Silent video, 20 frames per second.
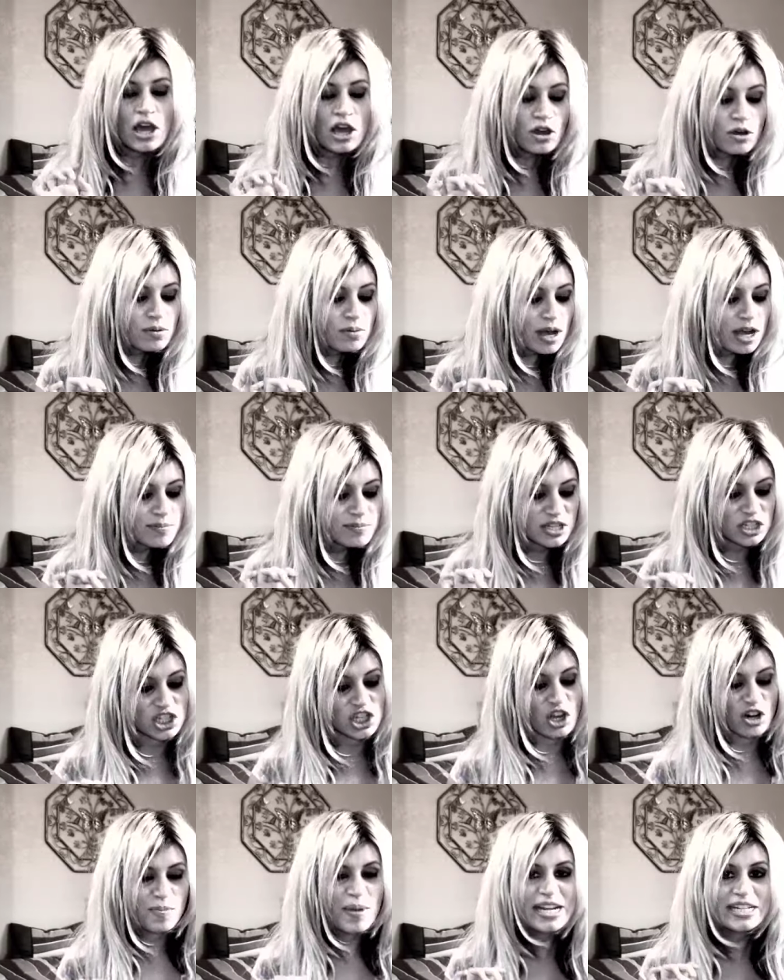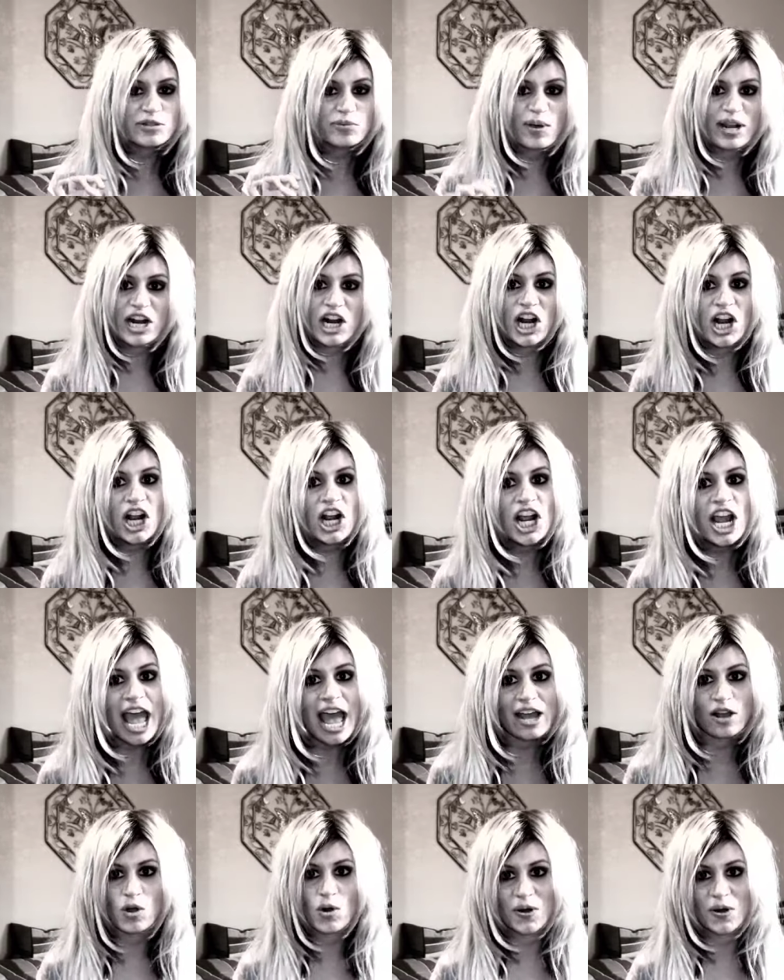um, you should go to my Twitter at